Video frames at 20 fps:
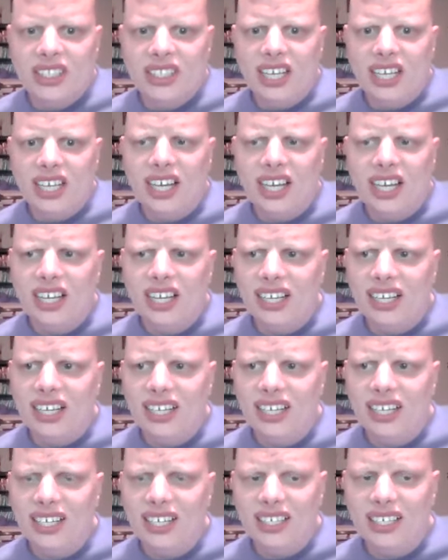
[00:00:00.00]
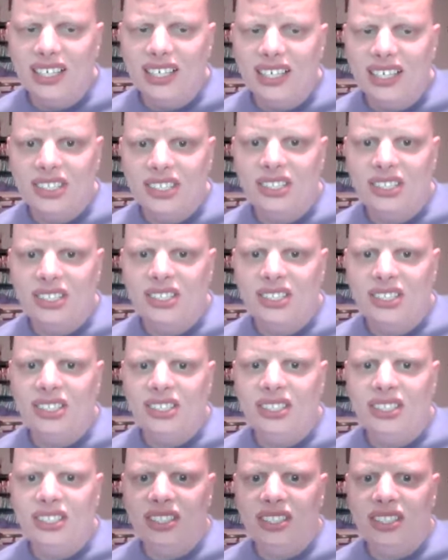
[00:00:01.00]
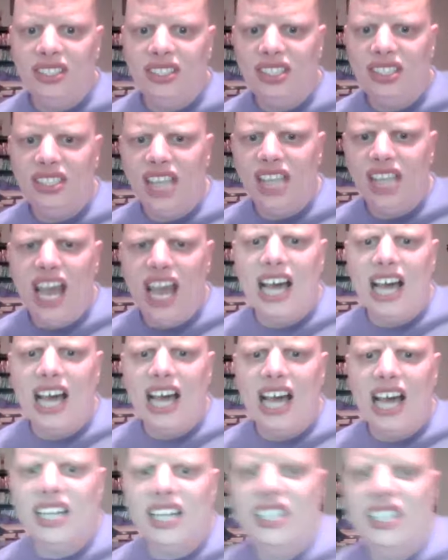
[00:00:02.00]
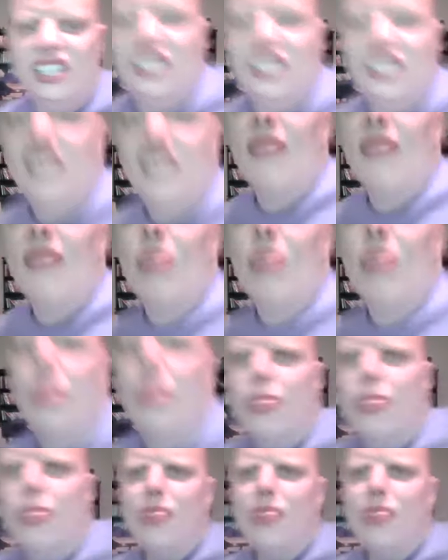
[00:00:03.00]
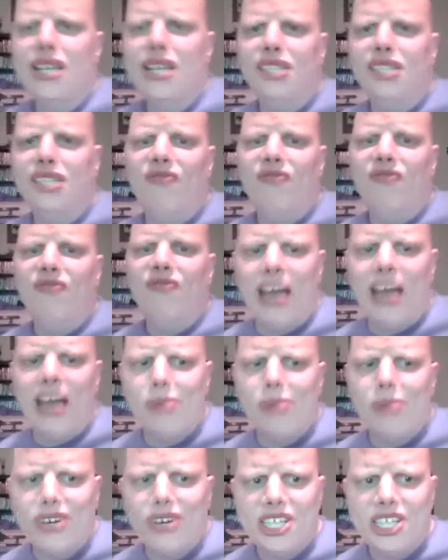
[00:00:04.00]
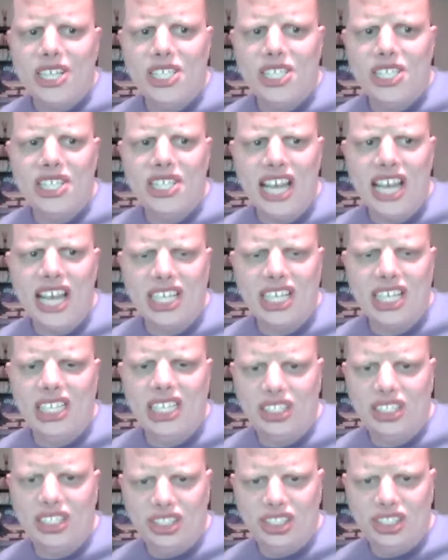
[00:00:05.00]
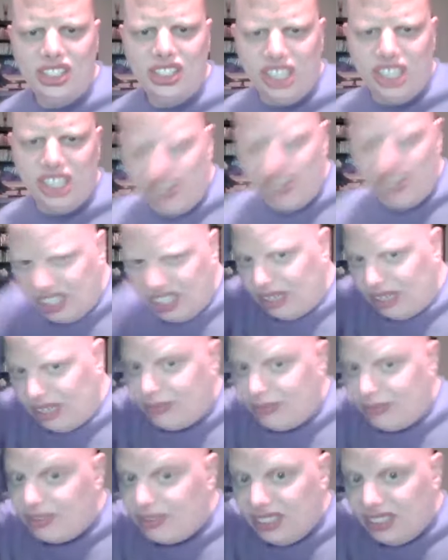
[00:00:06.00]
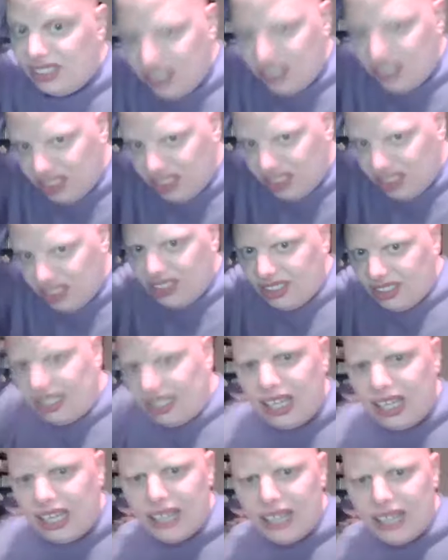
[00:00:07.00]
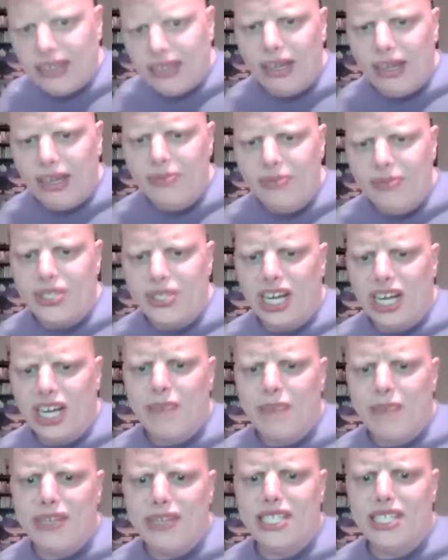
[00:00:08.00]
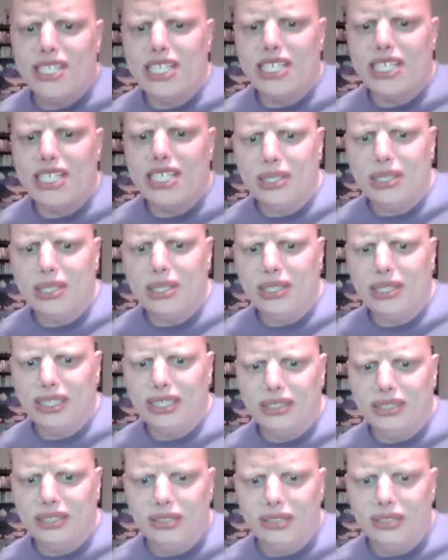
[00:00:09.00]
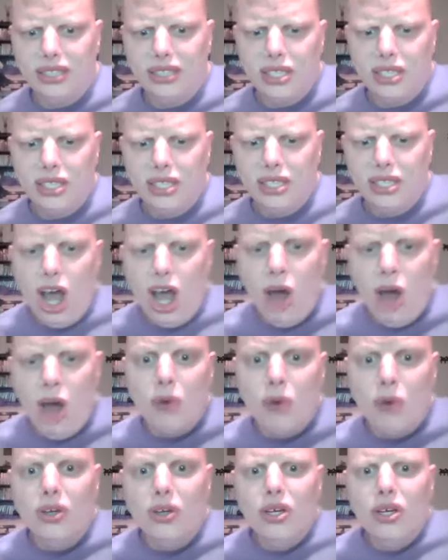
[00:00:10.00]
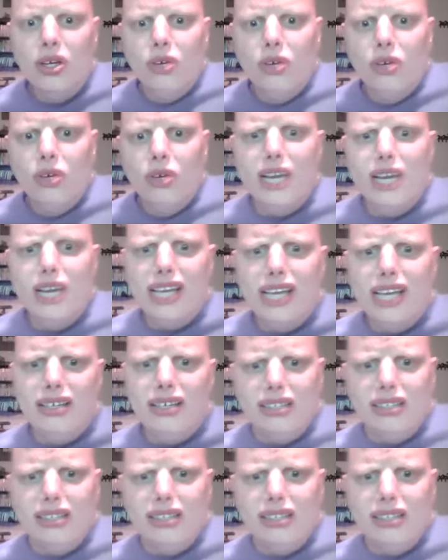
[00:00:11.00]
Uh, yeah. This February 2nd. So, um, uh, I'm sorry to know. Uh, Oh, when?